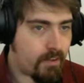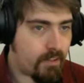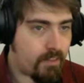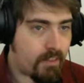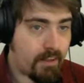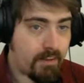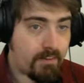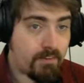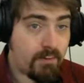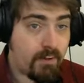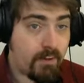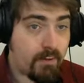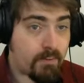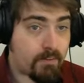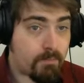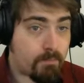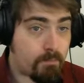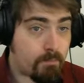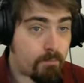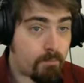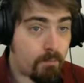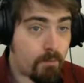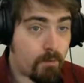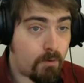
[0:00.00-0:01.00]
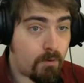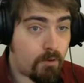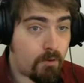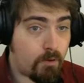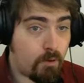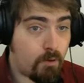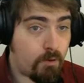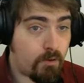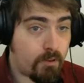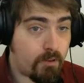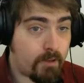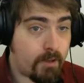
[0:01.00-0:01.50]
That said,
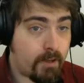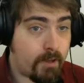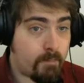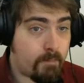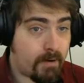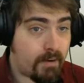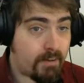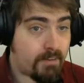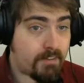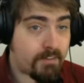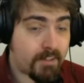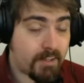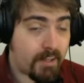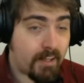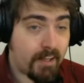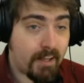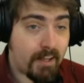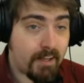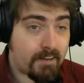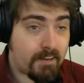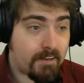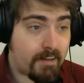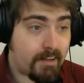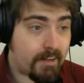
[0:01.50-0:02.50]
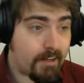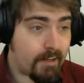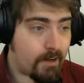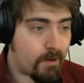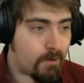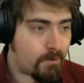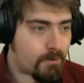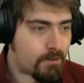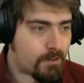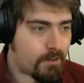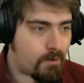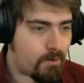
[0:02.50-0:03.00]
North team are still ahead in
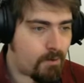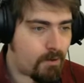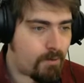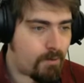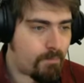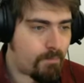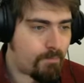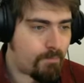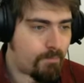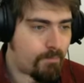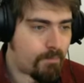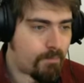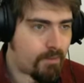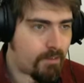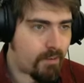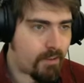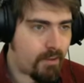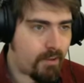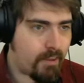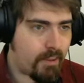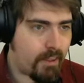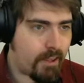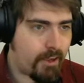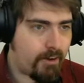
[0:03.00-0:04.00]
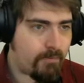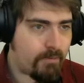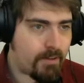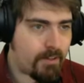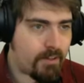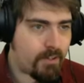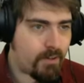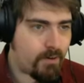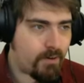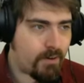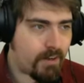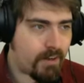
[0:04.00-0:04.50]
eco, so um, they've
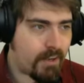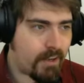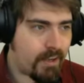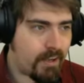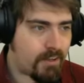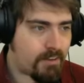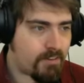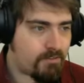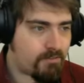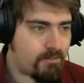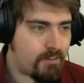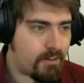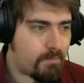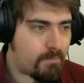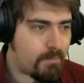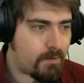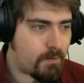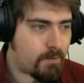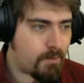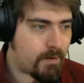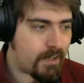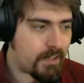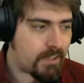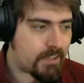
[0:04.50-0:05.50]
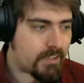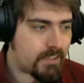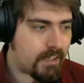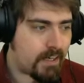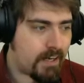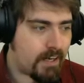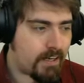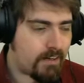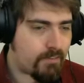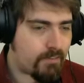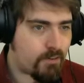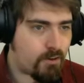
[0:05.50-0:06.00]
been doing extremely well.
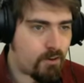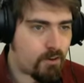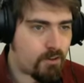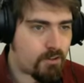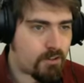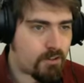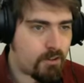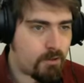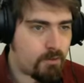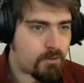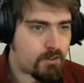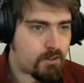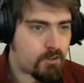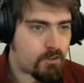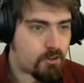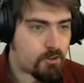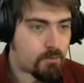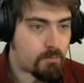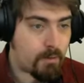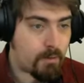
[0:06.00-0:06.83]
And of course, Yojih's just